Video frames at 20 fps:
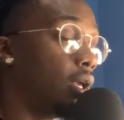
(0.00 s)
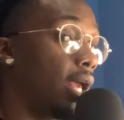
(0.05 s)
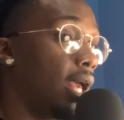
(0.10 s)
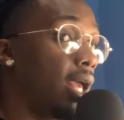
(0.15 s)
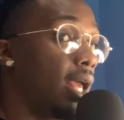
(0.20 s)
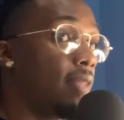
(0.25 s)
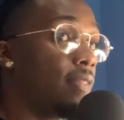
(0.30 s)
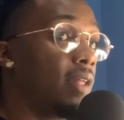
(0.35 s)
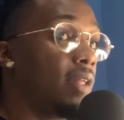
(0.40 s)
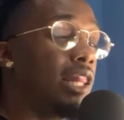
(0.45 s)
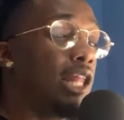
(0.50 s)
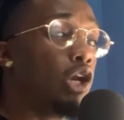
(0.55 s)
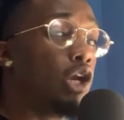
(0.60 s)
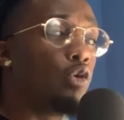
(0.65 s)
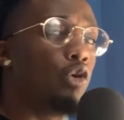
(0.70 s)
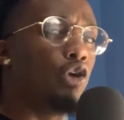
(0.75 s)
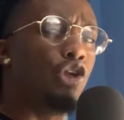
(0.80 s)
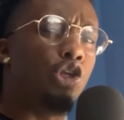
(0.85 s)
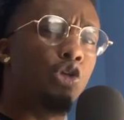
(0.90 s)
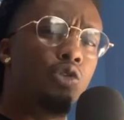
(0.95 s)
And the
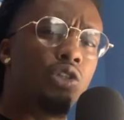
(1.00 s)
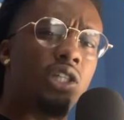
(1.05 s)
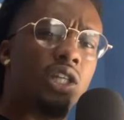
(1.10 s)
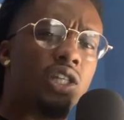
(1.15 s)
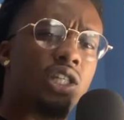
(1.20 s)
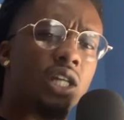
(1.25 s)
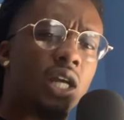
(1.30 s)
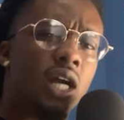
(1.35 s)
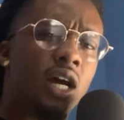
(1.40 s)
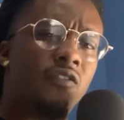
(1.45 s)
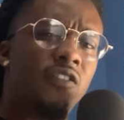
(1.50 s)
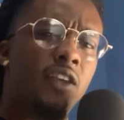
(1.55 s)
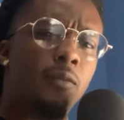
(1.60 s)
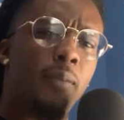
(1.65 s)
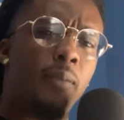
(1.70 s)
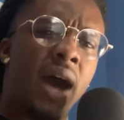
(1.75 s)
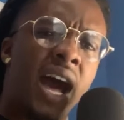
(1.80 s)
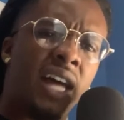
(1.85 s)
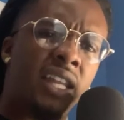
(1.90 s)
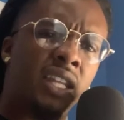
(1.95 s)
literal usage of
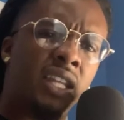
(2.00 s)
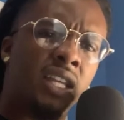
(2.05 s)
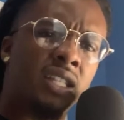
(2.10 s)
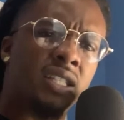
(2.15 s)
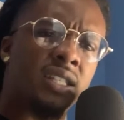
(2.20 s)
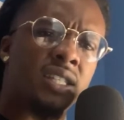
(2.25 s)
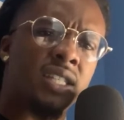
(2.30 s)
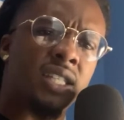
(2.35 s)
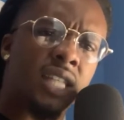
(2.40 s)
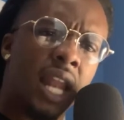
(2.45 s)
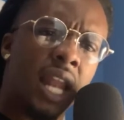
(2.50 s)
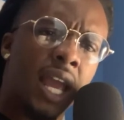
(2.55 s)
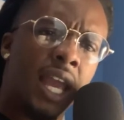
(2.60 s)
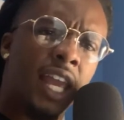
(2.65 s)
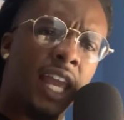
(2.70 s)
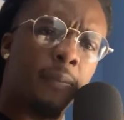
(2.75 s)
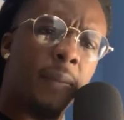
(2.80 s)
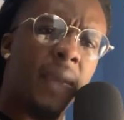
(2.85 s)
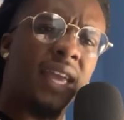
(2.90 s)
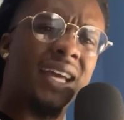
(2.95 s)
ebonics and
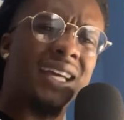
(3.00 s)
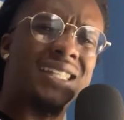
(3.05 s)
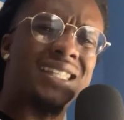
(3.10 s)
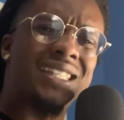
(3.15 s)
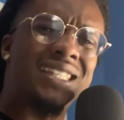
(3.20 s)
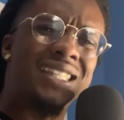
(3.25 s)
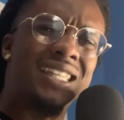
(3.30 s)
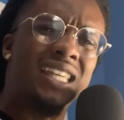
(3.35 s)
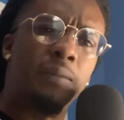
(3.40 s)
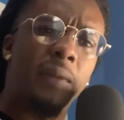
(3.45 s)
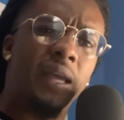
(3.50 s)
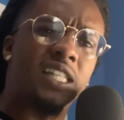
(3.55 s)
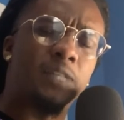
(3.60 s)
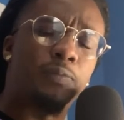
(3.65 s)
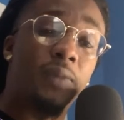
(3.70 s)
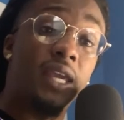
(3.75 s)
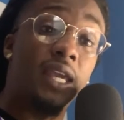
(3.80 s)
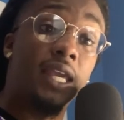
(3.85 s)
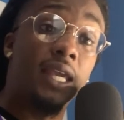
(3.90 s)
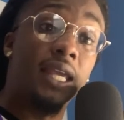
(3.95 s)
slang make us seem as
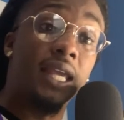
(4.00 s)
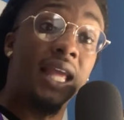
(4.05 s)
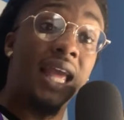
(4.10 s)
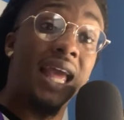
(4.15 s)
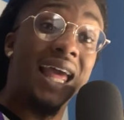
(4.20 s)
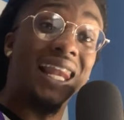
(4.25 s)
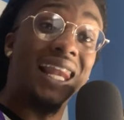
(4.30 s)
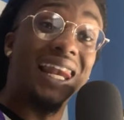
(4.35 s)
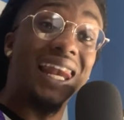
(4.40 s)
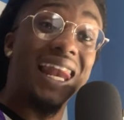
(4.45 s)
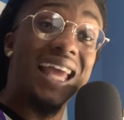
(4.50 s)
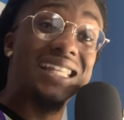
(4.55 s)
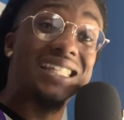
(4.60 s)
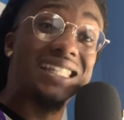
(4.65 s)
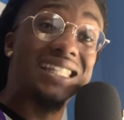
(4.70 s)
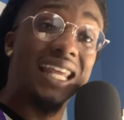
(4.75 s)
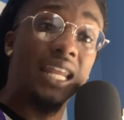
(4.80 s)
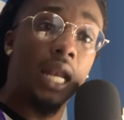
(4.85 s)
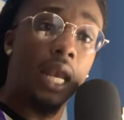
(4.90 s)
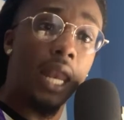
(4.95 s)
being
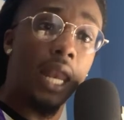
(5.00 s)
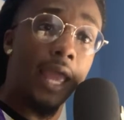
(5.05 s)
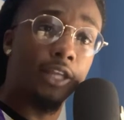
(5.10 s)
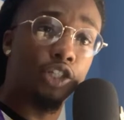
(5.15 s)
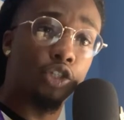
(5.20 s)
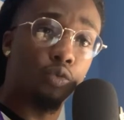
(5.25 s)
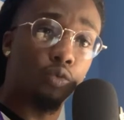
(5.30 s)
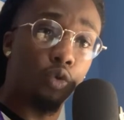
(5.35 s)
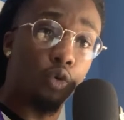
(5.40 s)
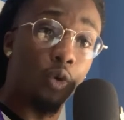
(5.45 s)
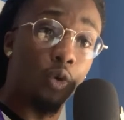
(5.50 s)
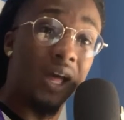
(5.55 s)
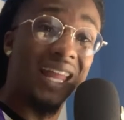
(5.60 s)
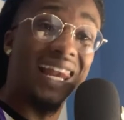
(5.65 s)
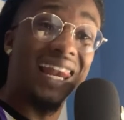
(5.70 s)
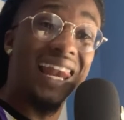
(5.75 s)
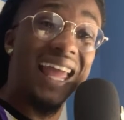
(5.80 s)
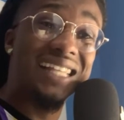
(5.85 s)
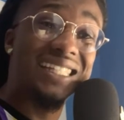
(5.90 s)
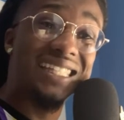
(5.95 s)
less intellectual,
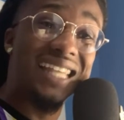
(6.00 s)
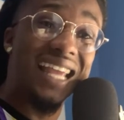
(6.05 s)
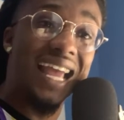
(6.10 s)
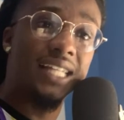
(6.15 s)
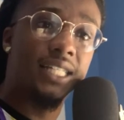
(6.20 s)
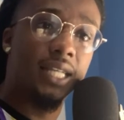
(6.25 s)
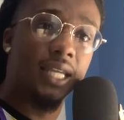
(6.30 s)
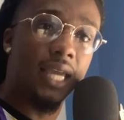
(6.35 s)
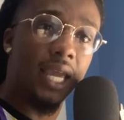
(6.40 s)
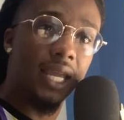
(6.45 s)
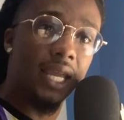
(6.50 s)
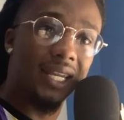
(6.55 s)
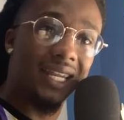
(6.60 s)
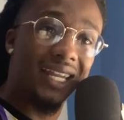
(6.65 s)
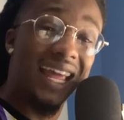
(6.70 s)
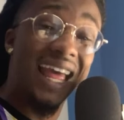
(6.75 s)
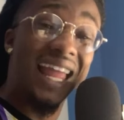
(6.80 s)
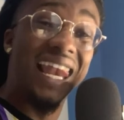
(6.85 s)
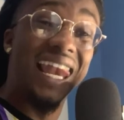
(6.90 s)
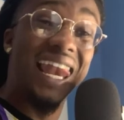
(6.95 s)
less
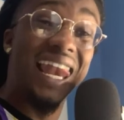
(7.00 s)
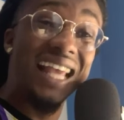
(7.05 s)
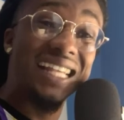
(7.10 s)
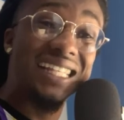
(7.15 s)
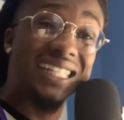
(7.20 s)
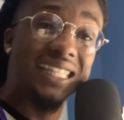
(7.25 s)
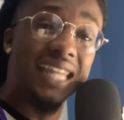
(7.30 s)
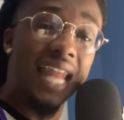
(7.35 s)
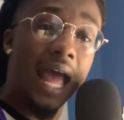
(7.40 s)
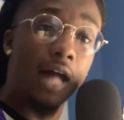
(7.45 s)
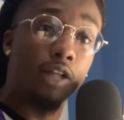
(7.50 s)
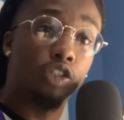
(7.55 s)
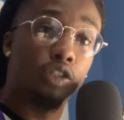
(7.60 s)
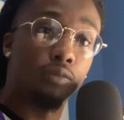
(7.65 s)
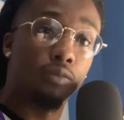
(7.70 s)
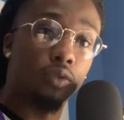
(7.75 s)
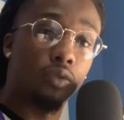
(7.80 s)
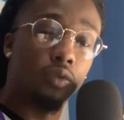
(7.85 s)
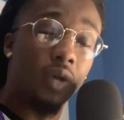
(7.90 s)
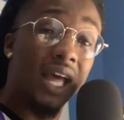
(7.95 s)
educated, less
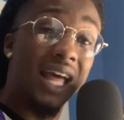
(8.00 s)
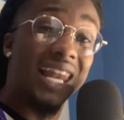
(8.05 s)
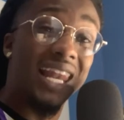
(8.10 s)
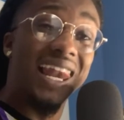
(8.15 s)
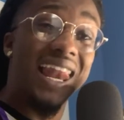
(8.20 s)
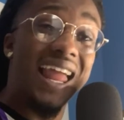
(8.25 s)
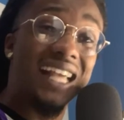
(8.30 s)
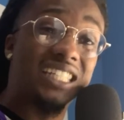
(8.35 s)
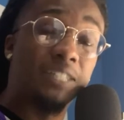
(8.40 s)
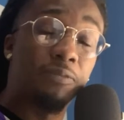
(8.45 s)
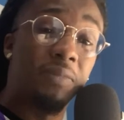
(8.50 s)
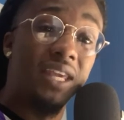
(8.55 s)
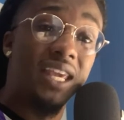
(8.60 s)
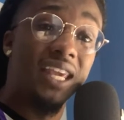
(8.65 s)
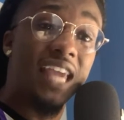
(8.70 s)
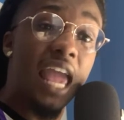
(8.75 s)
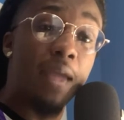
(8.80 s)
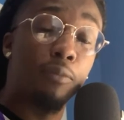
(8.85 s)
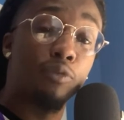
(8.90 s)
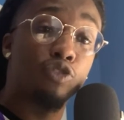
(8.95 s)
knowledgeable, less
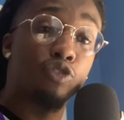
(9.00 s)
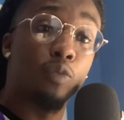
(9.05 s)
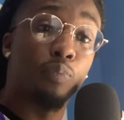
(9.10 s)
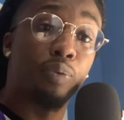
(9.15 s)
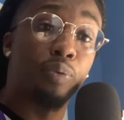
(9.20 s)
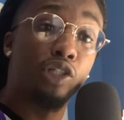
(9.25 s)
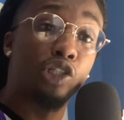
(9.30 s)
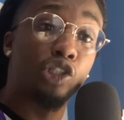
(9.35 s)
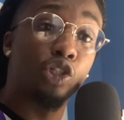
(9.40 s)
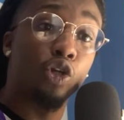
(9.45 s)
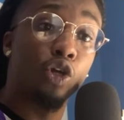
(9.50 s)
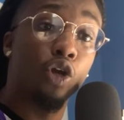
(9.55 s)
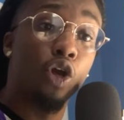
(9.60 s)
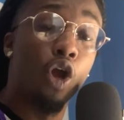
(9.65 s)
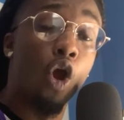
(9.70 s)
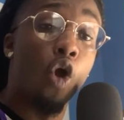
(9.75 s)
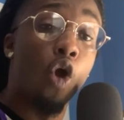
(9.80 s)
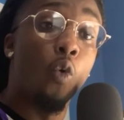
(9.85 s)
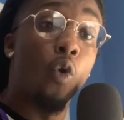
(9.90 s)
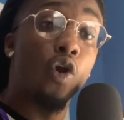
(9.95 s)
being able to put your
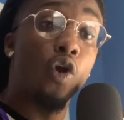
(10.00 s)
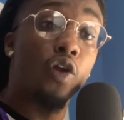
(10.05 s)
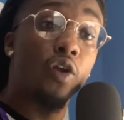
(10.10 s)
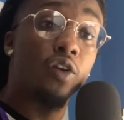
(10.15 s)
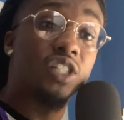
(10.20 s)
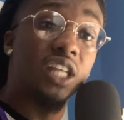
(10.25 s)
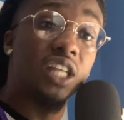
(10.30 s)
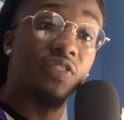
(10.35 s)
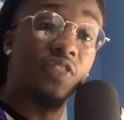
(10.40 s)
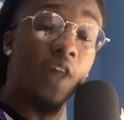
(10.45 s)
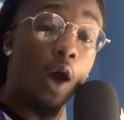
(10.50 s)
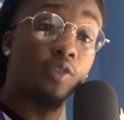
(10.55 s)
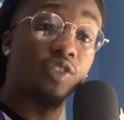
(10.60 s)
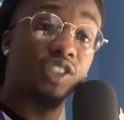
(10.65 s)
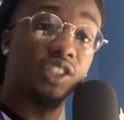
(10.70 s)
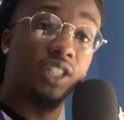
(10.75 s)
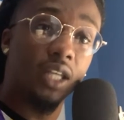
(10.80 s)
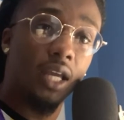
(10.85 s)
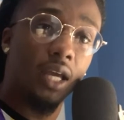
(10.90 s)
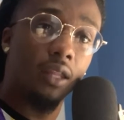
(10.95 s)
words and thoughts
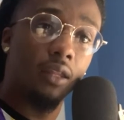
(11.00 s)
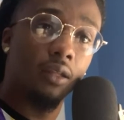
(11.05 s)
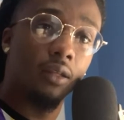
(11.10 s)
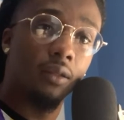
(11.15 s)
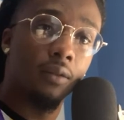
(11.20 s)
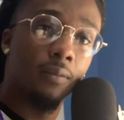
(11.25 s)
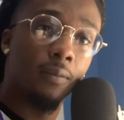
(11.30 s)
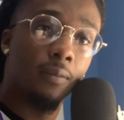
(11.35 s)
together.